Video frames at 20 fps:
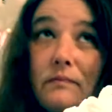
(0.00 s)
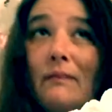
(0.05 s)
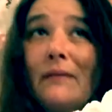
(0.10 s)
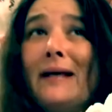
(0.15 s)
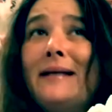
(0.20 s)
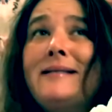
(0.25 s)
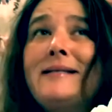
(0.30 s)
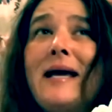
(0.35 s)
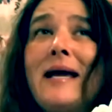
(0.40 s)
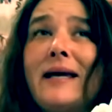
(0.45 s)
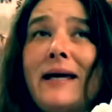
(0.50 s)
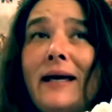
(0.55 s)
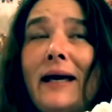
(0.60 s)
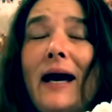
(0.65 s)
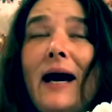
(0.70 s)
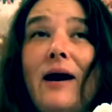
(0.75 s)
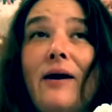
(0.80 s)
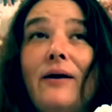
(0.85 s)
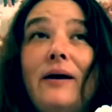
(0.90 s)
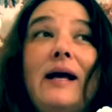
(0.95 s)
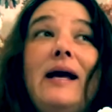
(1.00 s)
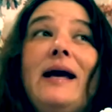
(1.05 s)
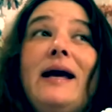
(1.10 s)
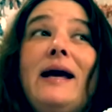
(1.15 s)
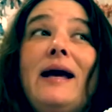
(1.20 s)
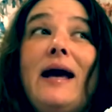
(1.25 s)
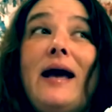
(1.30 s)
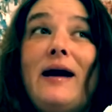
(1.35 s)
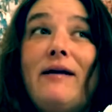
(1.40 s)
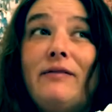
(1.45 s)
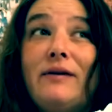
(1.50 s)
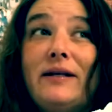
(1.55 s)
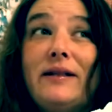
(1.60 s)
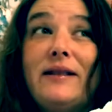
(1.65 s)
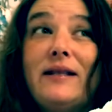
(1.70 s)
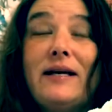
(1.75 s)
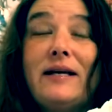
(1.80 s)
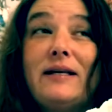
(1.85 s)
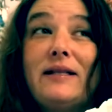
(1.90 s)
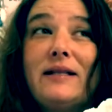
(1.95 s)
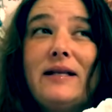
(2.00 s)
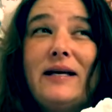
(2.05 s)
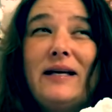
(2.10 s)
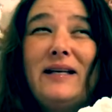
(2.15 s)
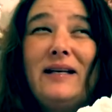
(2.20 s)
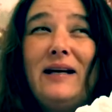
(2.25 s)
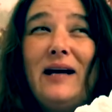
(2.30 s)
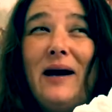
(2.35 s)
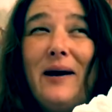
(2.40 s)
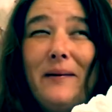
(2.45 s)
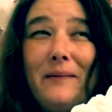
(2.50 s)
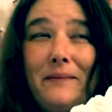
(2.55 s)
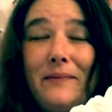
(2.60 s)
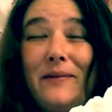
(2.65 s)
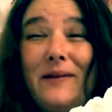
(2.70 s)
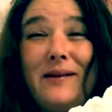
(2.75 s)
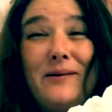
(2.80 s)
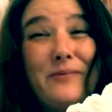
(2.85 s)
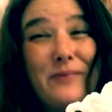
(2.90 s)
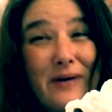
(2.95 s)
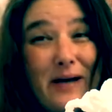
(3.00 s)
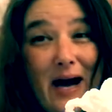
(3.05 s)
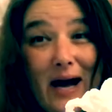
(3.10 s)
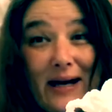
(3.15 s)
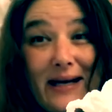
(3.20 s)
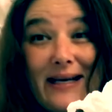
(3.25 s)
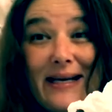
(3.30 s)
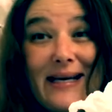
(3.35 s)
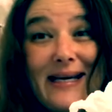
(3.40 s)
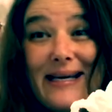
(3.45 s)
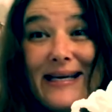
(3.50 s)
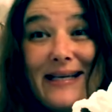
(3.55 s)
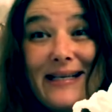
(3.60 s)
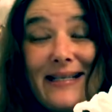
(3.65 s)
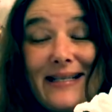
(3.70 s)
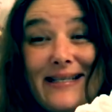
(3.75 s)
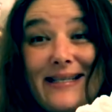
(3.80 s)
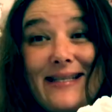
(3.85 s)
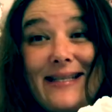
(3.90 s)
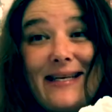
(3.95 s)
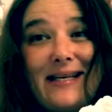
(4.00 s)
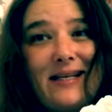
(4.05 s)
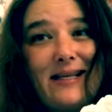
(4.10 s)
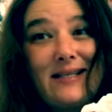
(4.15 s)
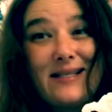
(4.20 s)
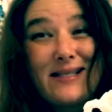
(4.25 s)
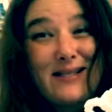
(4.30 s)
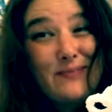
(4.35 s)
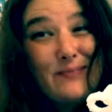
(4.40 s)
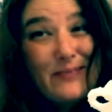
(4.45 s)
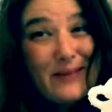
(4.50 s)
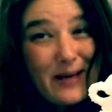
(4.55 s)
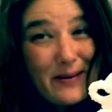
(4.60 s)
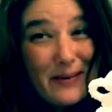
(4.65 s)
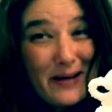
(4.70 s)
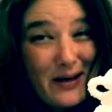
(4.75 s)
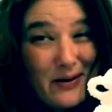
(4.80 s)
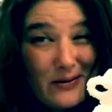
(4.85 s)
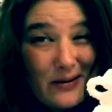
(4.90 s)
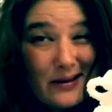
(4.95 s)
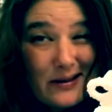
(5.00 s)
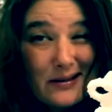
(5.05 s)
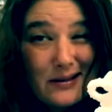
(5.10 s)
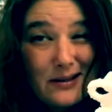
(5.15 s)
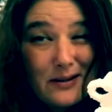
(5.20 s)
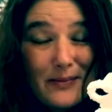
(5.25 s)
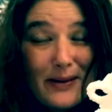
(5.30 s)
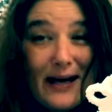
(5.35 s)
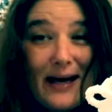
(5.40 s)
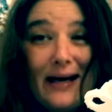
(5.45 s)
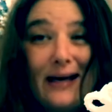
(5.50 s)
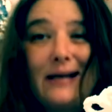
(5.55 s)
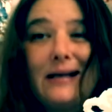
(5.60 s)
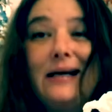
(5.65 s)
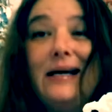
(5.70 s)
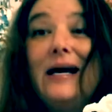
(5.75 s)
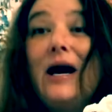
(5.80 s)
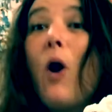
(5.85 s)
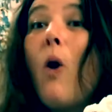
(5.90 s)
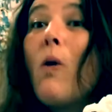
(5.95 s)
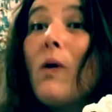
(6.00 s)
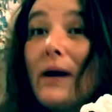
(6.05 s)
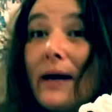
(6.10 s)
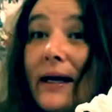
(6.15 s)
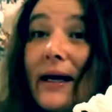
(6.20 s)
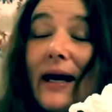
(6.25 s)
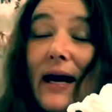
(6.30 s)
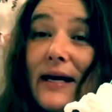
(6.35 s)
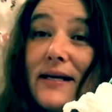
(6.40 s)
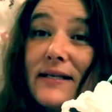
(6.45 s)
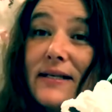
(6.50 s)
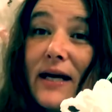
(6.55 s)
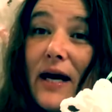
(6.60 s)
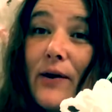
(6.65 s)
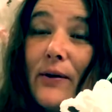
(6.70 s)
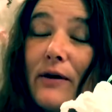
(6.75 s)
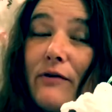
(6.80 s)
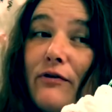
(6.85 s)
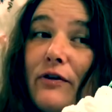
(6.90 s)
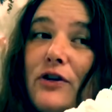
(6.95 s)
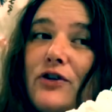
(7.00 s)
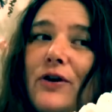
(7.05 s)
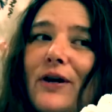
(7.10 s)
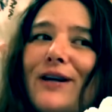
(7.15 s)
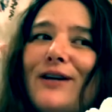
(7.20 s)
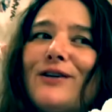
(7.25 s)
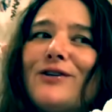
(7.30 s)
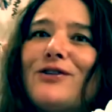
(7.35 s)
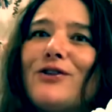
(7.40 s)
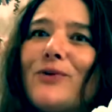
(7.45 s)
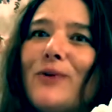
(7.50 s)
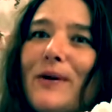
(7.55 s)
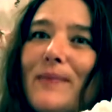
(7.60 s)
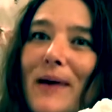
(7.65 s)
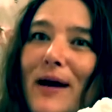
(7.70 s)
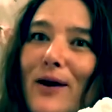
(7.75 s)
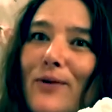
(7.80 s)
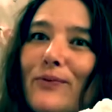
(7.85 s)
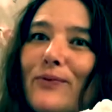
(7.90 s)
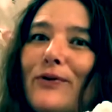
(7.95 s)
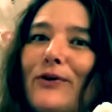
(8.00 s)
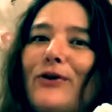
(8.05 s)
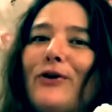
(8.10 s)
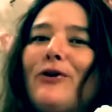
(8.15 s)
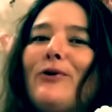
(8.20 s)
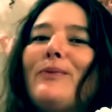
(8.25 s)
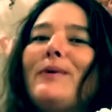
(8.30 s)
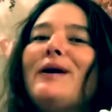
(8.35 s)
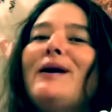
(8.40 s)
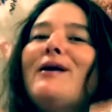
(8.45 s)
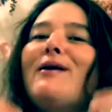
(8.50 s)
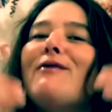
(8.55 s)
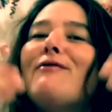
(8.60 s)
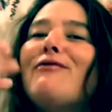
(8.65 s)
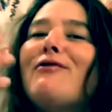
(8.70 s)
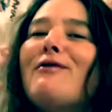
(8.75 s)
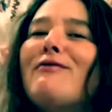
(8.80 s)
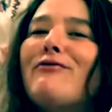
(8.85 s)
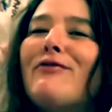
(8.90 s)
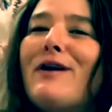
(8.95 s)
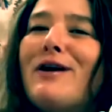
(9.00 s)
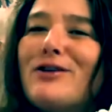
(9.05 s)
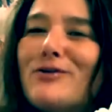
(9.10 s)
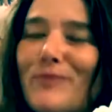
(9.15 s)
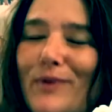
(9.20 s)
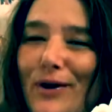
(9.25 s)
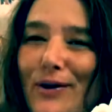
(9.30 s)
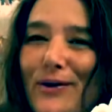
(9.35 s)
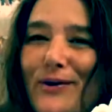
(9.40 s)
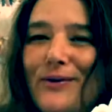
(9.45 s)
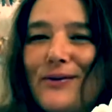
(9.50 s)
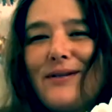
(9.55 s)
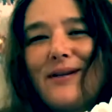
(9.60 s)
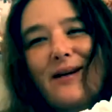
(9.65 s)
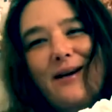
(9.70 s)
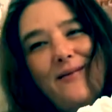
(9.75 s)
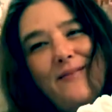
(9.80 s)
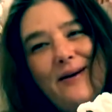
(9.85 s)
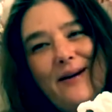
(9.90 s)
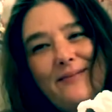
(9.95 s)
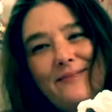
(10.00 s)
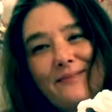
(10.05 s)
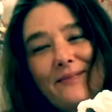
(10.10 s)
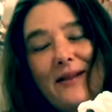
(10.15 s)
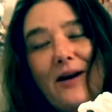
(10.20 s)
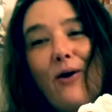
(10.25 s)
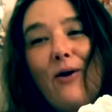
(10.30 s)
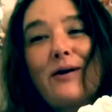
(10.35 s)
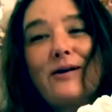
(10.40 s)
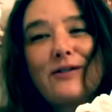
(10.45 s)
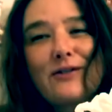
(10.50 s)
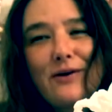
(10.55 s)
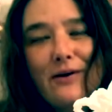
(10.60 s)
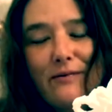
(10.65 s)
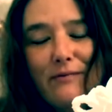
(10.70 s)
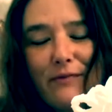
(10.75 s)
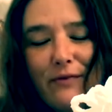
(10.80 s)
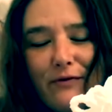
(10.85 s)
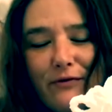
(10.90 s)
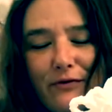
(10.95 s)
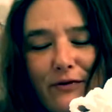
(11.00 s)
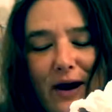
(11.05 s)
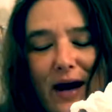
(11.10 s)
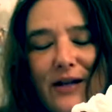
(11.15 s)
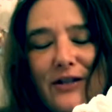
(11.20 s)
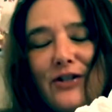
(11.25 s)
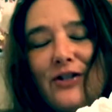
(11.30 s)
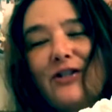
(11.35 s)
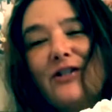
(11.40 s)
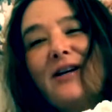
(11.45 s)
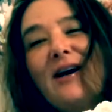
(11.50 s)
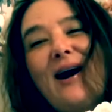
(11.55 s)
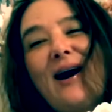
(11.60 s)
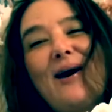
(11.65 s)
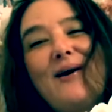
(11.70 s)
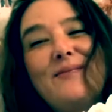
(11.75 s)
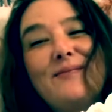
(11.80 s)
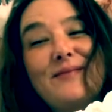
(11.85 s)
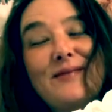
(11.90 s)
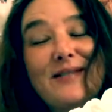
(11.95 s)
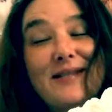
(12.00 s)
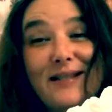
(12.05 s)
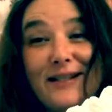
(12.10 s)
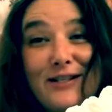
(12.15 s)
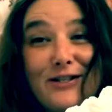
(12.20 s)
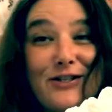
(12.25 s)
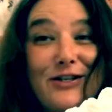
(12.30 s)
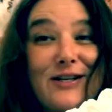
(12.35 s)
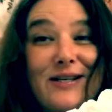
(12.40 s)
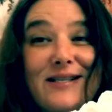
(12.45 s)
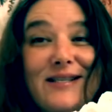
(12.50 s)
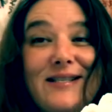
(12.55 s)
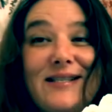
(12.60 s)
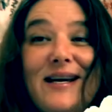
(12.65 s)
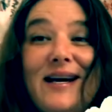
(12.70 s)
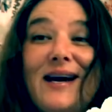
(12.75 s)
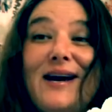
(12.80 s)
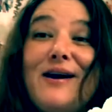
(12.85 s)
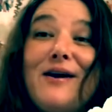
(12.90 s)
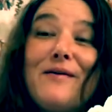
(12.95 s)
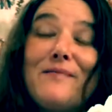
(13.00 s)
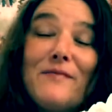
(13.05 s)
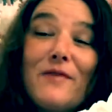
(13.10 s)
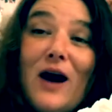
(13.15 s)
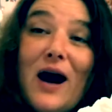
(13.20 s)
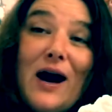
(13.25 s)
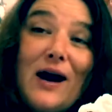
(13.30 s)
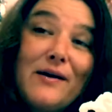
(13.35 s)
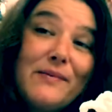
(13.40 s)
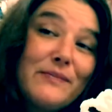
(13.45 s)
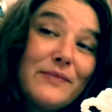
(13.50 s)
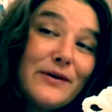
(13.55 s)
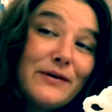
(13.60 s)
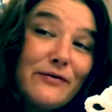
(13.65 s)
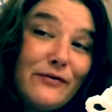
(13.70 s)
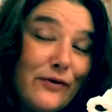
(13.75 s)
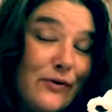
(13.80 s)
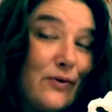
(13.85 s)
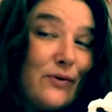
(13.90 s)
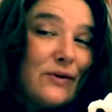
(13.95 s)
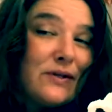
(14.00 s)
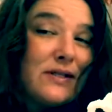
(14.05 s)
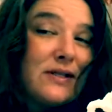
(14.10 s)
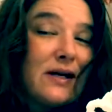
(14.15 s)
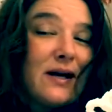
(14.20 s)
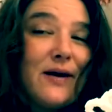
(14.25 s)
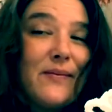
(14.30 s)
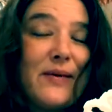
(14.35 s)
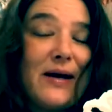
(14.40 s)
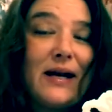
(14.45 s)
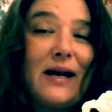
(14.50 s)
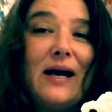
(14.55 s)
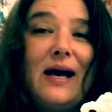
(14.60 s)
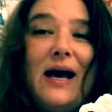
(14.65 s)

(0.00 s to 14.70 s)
and taking out everything that we're not going to eat, that is maybe going a little bad, organizing our refrigerator so we make room for fresh produce to come in, or some fresh, delicious food to come in.